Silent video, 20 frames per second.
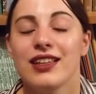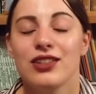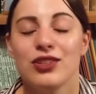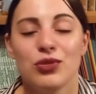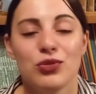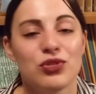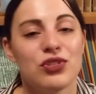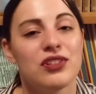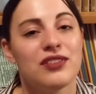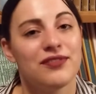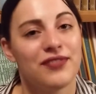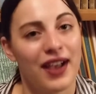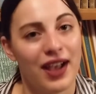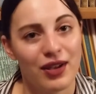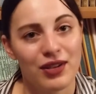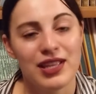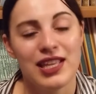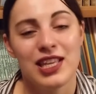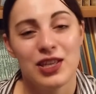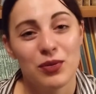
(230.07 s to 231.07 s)
You should
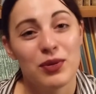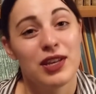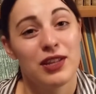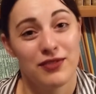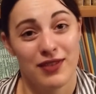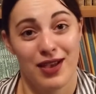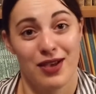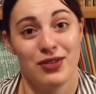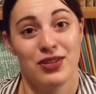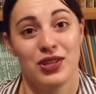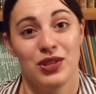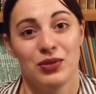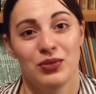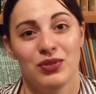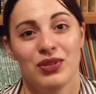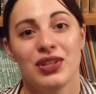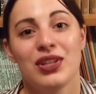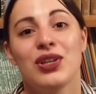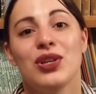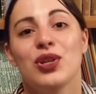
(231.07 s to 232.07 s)
equally value
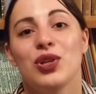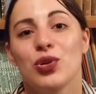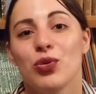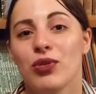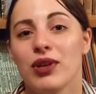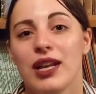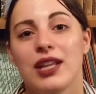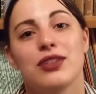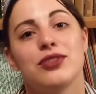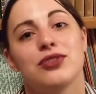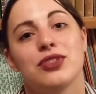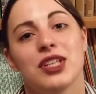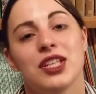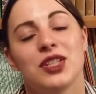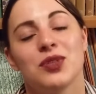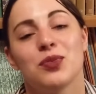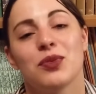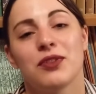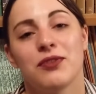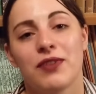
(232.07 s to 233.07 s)
your
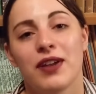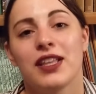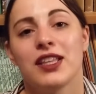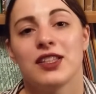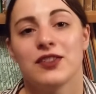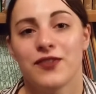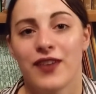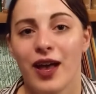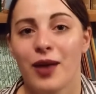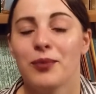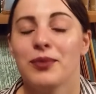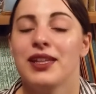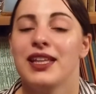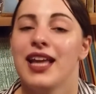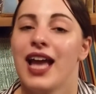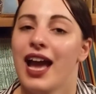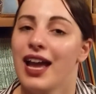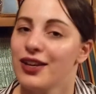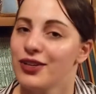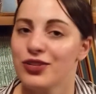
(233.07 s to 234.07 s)
relationships with friends,
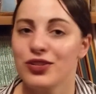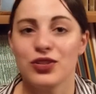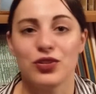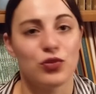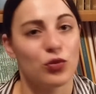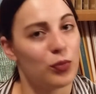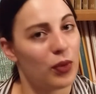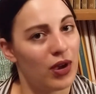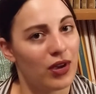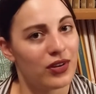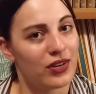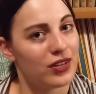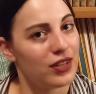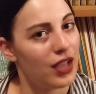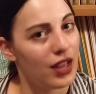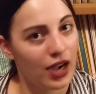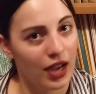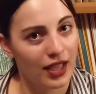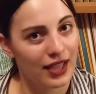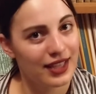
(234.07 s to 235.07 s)
family and your partner
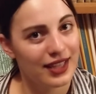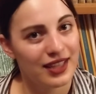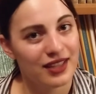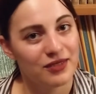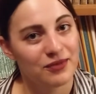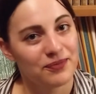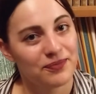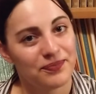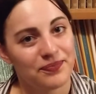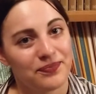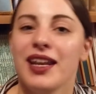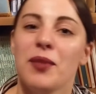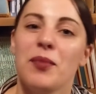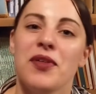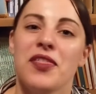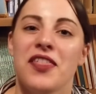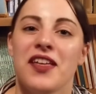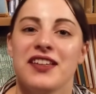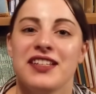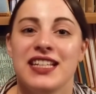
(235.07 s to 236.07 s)
alike.
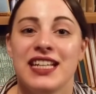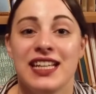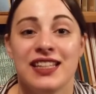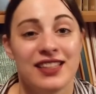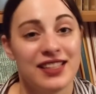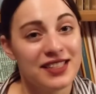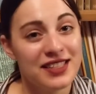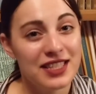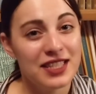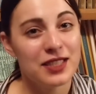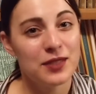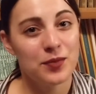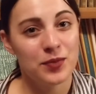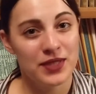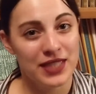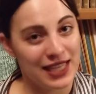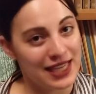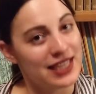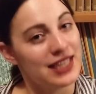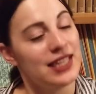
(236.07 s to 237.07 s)
Number 13, this is
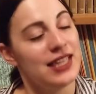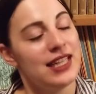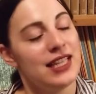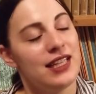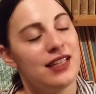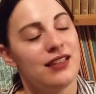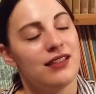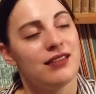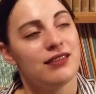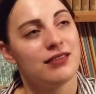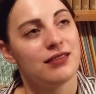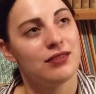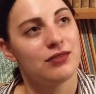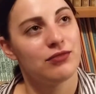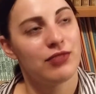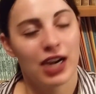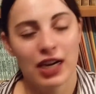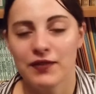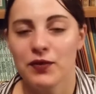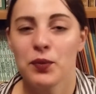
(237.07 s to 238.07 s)
particularly
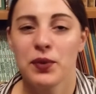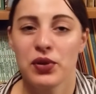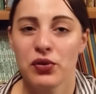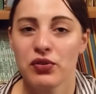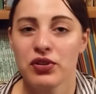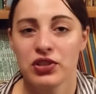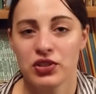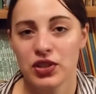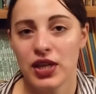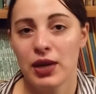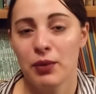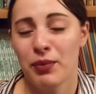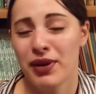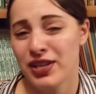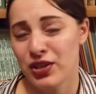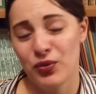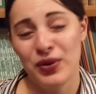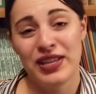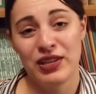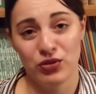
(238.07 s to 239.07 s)
relevant
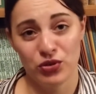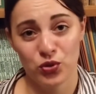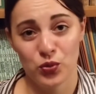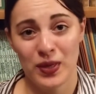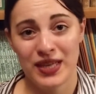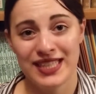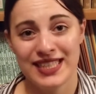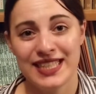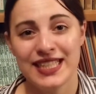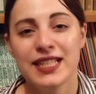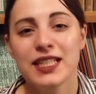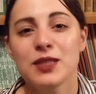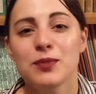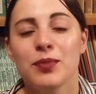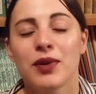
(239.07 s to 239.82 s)
when you're in your 20s,